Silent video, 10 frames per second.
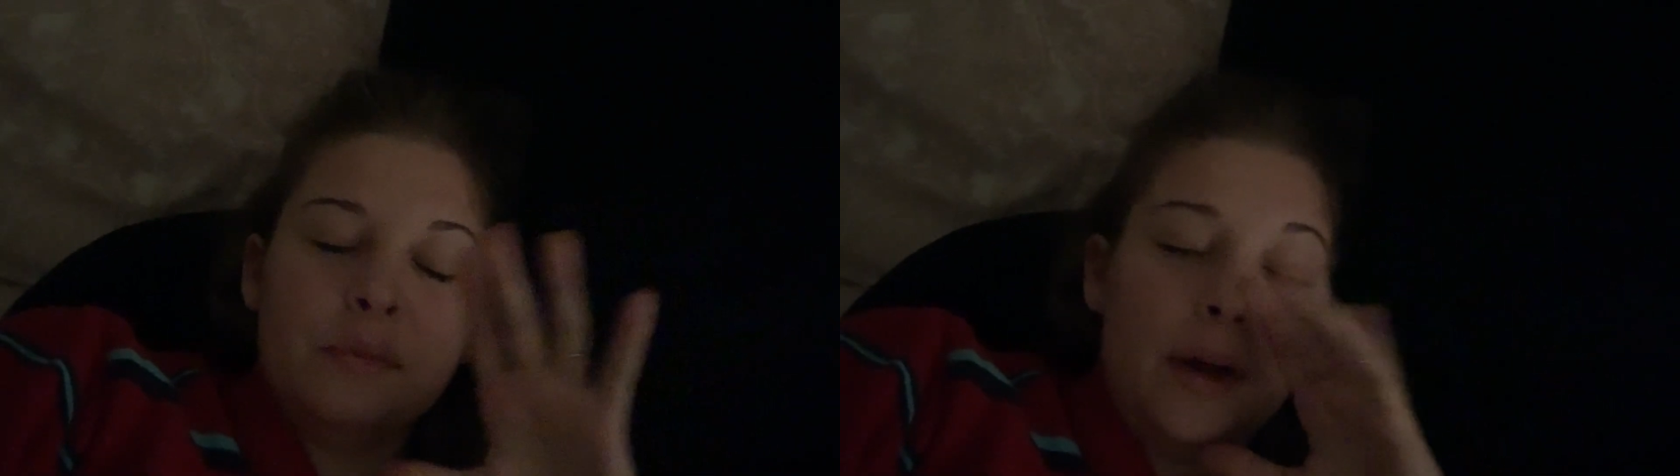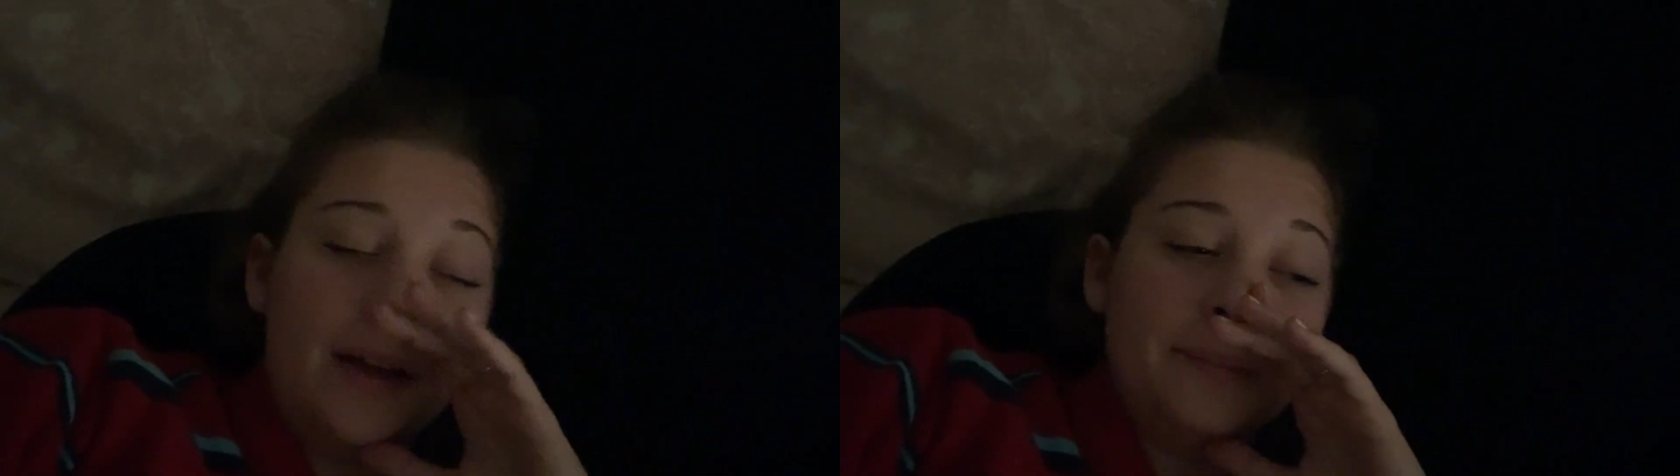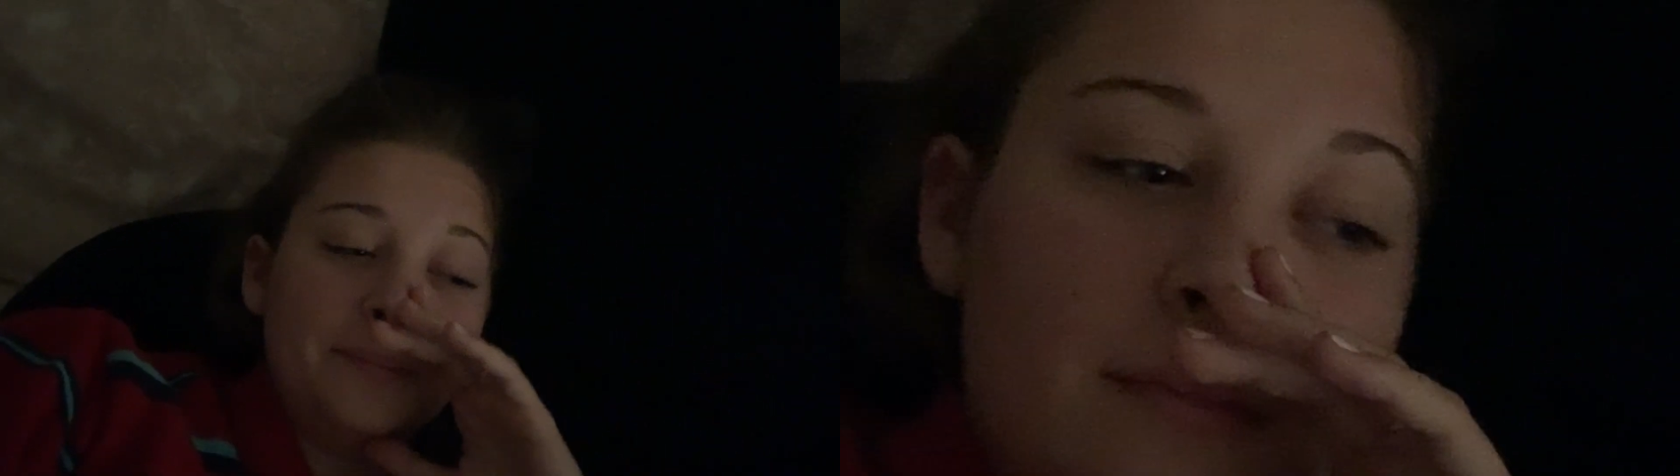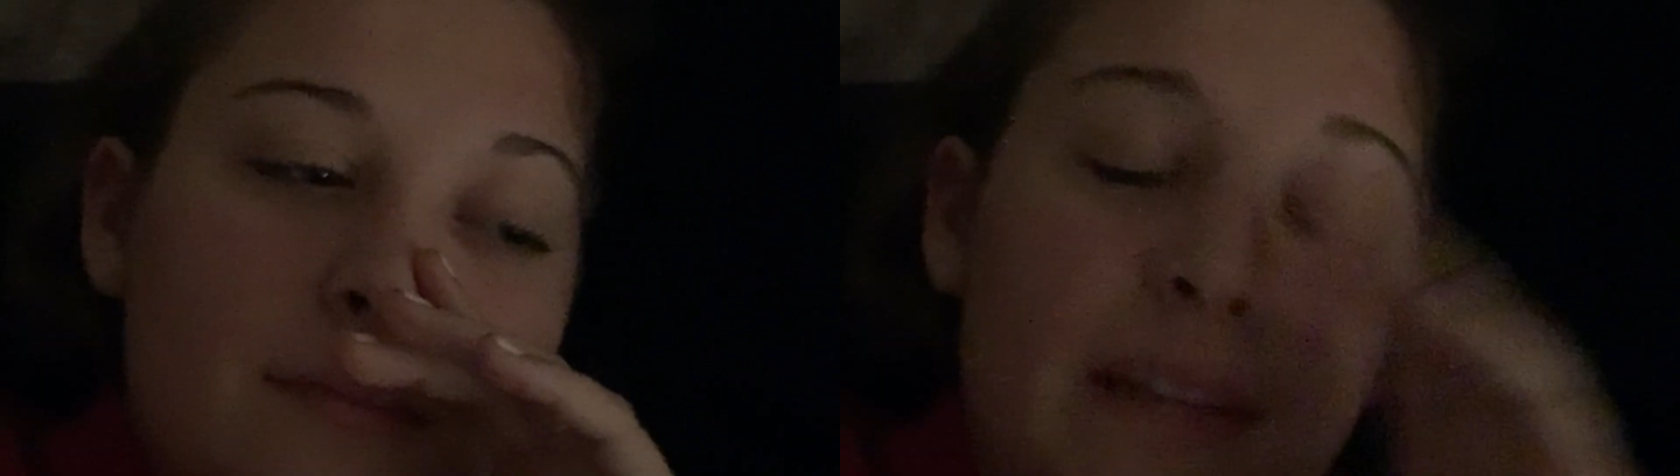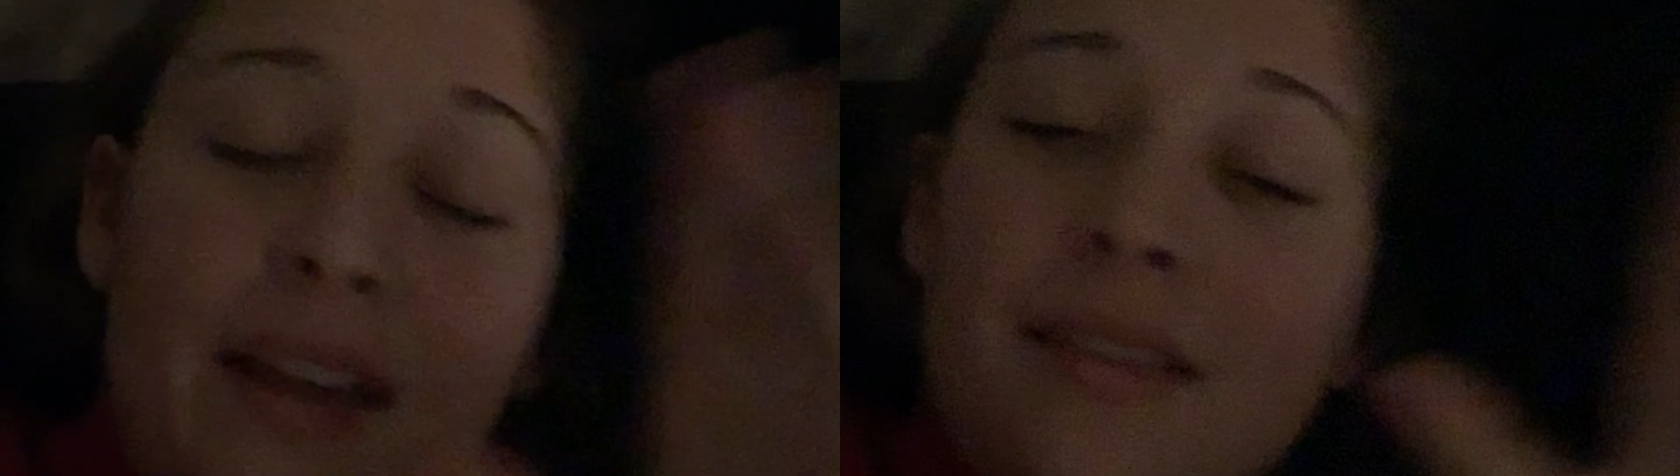Wow,
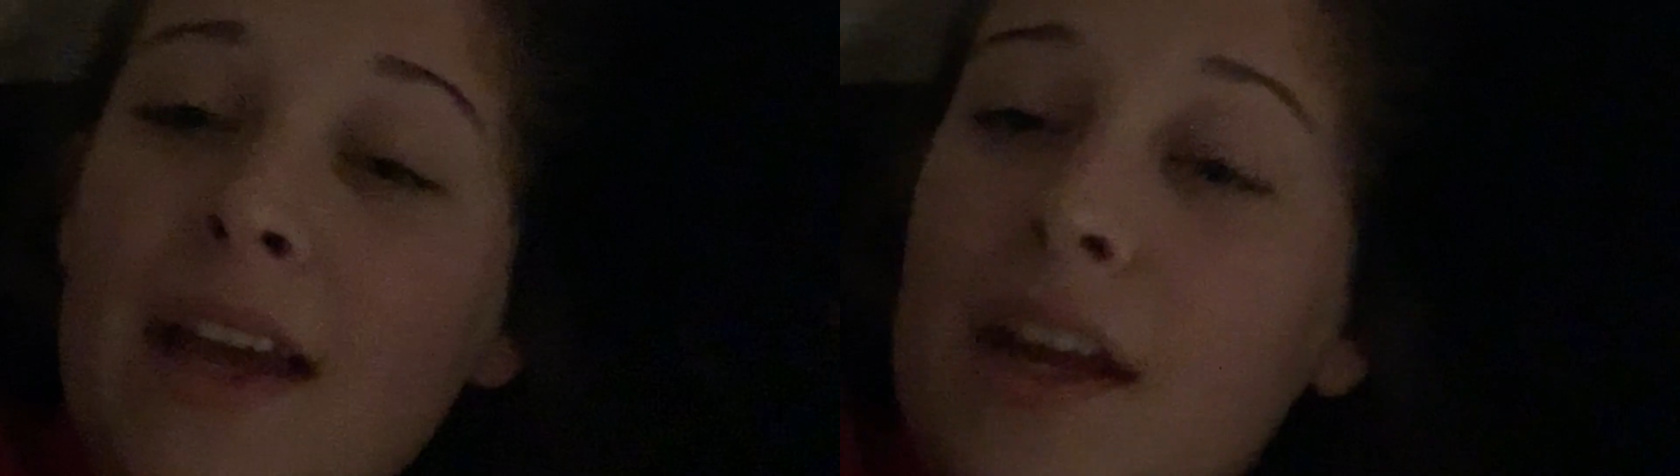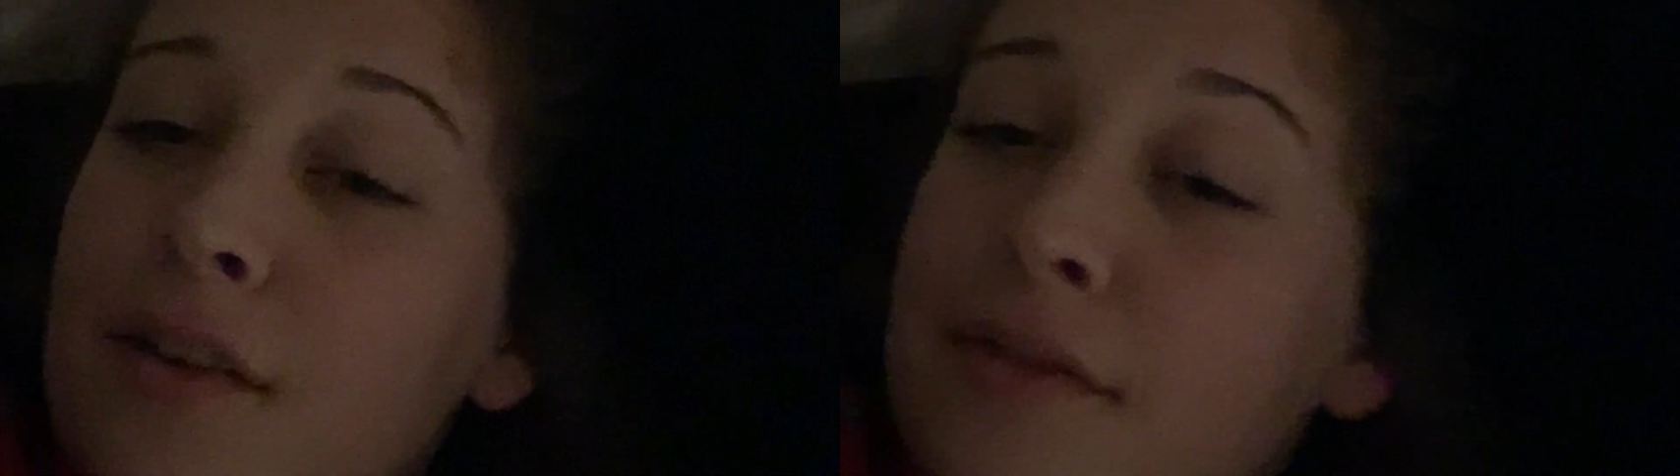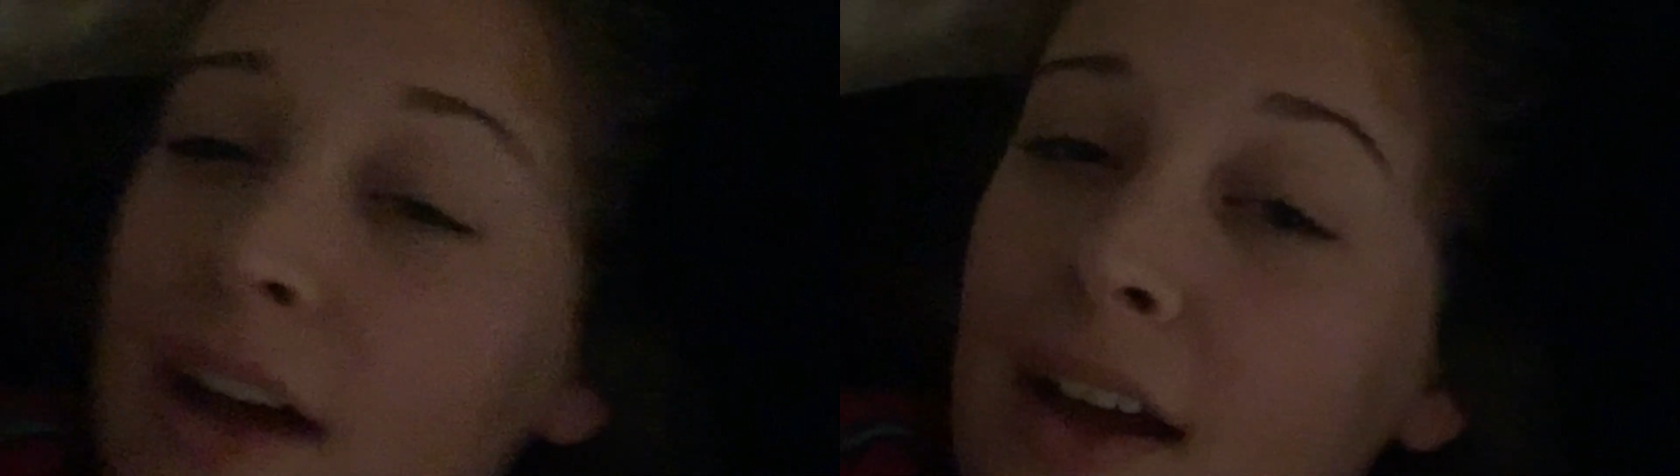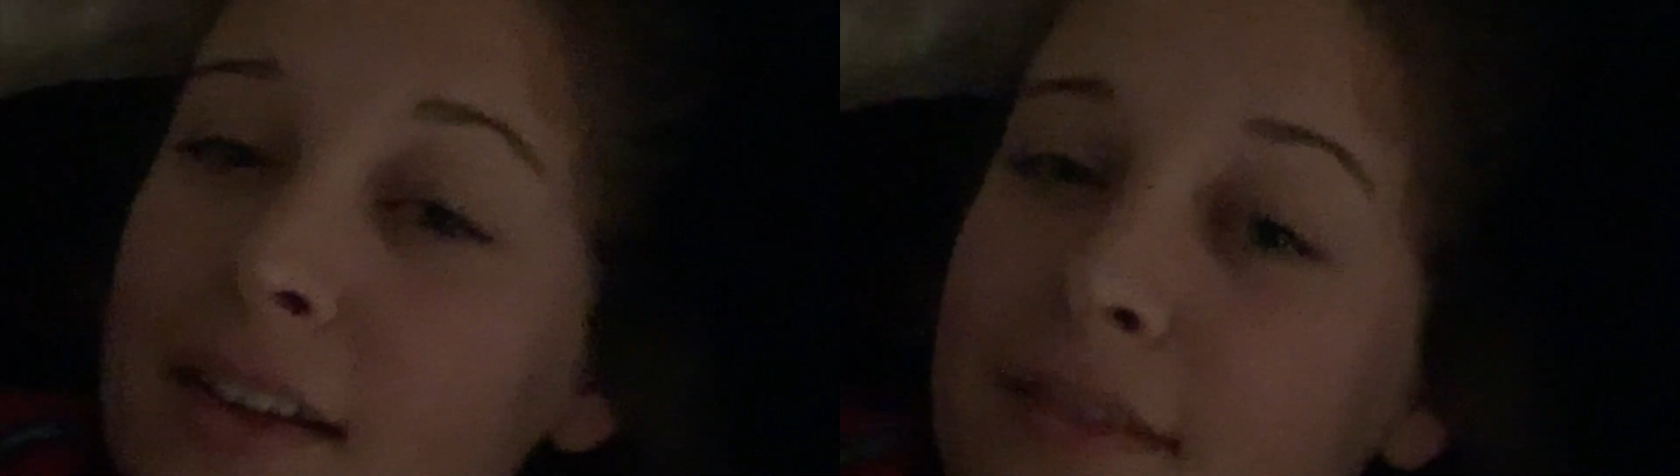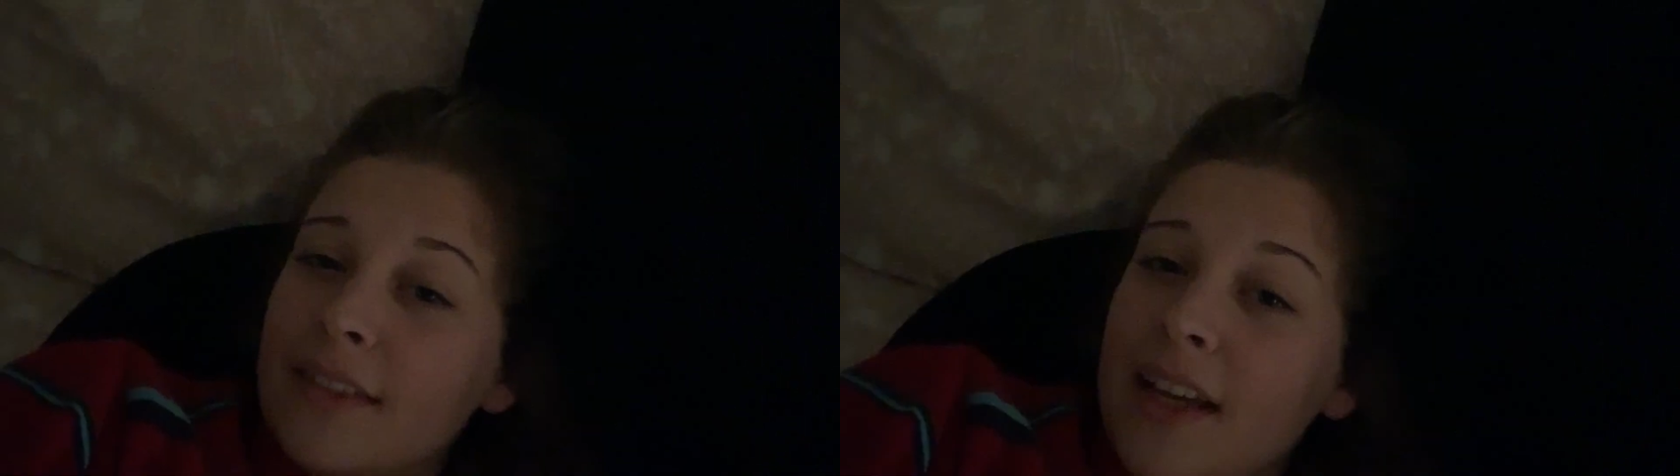it's 8:05